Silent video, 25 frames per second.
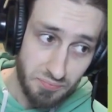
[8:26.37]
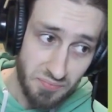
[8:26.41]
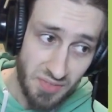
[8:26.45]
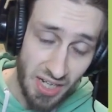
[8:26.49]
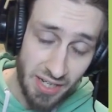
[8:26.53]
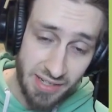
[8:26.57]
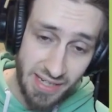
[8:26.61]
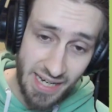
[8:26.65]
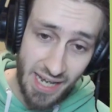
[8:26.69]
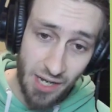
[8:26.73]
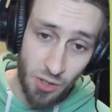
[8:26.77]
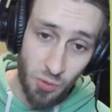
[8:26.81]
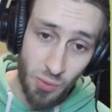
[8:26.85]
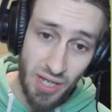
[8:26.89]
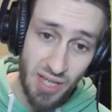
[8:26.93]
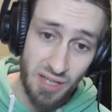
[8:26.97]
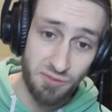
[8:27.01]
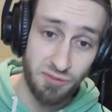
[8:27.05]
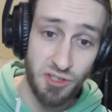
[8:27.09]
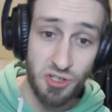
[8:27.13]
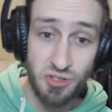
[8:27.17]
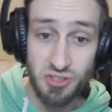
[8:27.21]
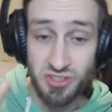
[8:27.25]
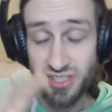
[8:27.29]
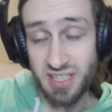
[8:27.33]
Now, if
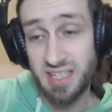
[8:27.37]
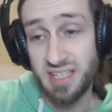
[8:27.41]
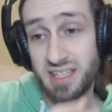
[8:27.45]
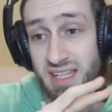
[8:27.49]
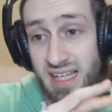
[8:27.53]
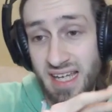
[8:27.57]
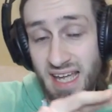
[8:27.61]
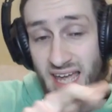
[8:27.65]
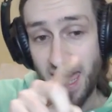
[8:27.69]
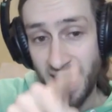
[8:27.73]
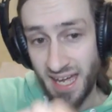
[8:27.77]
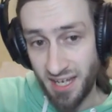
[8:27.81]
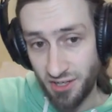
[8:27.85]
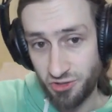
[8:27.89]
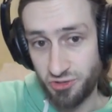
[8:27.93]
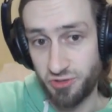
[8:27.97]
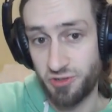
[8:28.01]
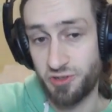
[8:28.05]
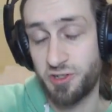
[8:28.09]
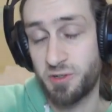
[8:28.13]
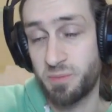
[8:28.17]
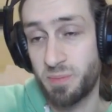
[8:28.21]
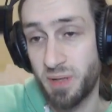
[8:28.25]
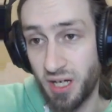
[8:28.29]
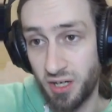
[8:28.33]
you see the extra
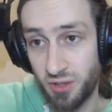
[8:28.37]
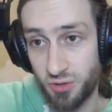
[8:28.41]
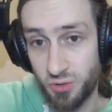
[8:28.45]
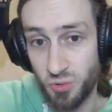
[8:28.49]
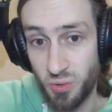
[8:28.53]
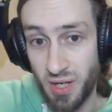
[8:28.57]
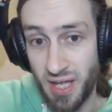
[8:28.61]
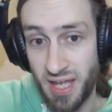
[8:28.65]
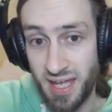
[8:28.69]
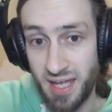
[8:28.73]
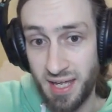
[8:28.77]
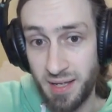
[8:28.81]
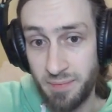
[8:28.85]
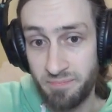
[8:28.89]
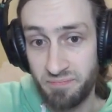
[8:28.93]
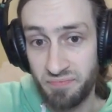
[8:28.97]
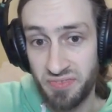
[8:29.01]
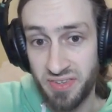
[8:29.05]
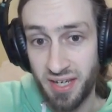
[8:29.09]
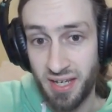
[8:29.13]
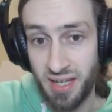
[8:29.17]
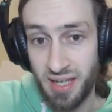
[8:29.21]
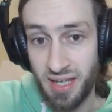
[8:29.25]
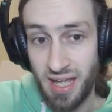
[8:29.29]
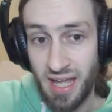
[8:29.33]
sparkle here,
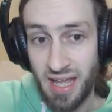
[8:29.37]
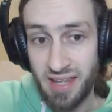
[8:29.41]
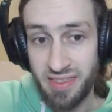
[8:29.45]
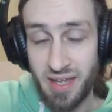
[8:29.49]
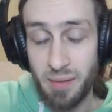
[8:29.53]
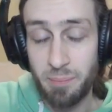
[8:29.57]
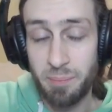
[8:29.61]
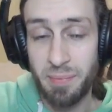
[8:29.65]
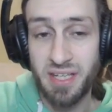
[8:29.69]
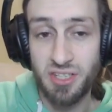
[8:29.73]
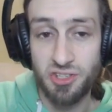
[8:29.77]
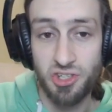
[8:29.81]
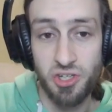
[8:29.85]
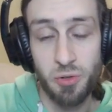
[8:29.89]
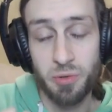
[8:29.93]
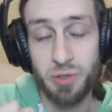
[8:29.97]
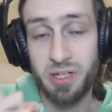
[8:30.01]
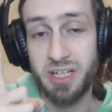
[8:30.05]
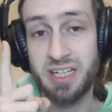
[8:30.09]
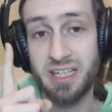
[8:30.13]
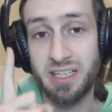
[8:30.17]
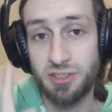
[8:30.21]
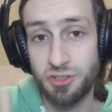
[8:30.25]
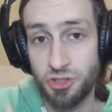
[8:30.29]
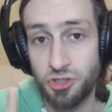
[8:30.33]
that means you only
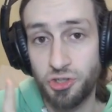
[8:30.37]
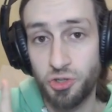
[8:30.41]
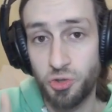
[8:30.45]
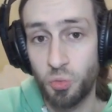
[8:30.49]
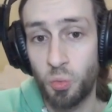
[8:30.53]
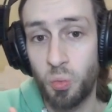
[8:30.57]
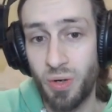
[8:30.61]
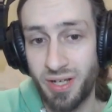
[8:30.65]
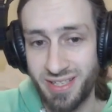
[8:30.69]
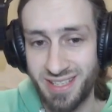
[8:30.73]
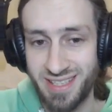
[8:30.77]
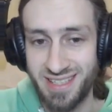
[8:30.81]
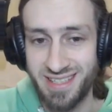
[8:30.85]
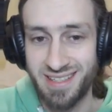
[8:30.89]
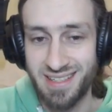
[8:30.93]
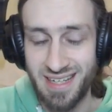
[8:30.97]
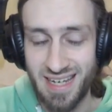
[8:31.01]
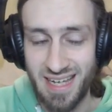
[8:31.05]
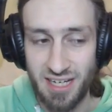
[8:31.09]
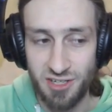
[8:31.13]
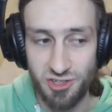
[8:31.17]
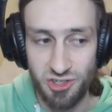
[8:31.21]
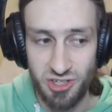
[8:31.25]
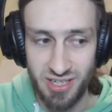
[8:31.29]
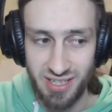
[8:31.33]
need to do 1
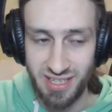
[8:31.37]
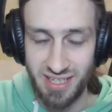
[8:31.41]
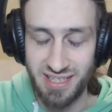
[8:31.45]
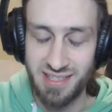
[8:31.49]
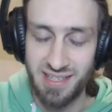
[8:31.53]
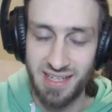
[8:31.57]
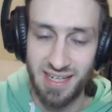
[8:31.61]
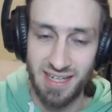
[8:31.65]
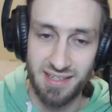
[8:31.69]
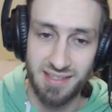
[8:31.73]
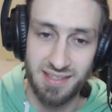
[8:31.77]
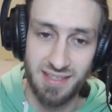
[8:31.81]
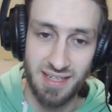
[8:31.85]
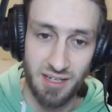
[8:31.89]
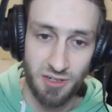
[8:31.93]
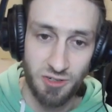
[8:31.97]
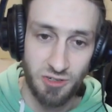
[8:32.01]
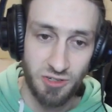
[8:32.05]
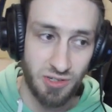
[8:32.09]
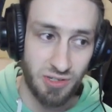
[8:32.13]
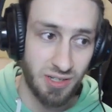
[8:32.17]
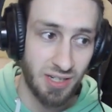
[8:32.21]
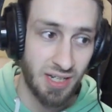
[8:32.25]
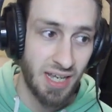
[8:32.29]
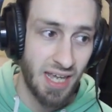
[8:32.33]
slash in this next
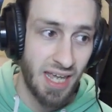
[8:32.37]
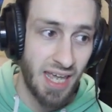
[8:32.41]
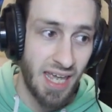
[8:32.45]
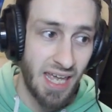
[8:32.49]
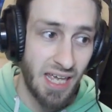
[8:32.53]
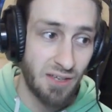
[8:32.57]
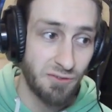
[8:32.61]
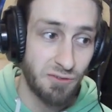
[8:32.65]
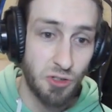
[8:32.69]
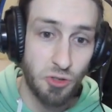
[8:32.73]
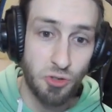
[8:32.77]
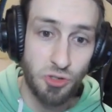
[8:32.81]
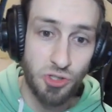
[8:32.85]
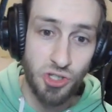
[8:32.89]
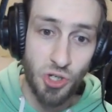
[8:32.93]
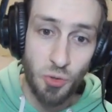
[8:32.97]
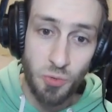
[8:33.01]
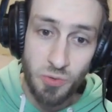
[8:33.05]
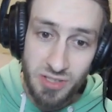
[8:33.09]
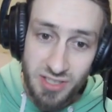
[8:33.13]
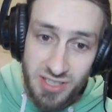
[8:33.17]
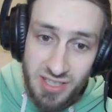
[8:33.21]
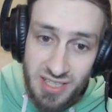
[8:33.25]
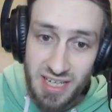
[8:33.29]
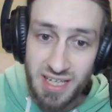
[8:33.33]
section. If you don't
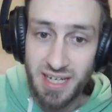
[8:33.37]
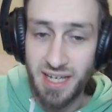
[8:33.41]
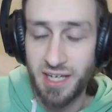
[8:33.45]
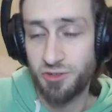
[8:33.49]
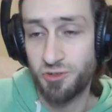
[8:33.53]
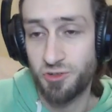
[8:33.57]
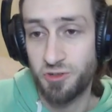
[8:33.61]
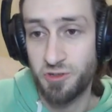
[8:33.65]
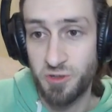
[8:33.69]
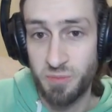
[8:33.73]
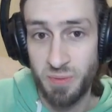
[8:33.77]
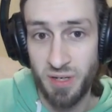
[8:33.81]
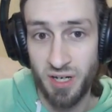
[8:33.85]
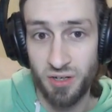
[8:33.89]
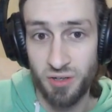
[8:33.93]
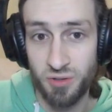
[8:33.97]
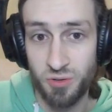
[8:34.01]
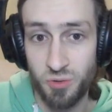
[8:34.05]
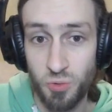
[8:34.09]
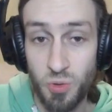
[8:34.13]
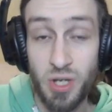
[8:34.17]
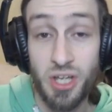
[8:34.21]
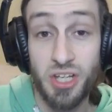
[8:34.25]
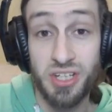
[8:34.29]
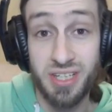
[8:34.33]
see an extra
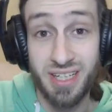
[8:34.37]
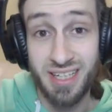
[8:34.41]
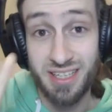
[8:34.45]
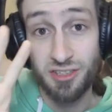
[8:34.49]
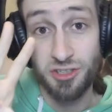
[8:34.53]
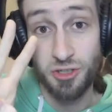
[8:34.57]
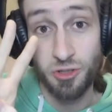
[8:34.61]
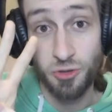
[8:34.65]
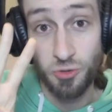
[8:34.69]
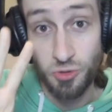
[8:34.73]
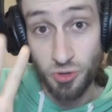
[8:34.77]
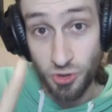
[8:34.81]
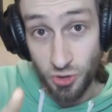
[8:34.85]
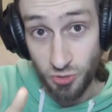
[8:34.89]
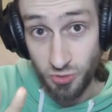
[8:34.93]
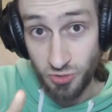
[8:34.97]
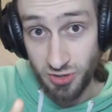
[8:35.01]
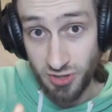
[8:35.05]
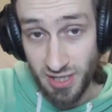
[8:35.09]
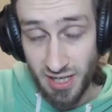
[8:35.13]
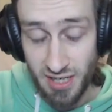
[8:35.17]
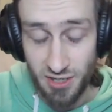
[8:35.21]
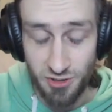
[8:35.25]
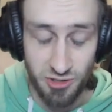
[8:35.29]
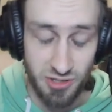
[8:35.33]
sparkle, you need to do 2
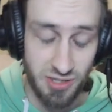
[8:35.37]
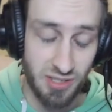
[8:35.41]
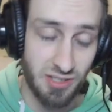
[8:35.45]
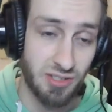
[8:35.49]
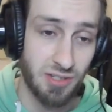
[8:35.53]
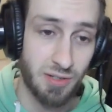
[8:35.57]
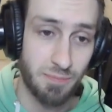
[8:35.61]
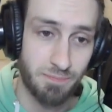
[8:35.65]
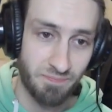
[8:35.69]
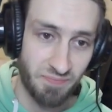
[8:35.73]
slashes.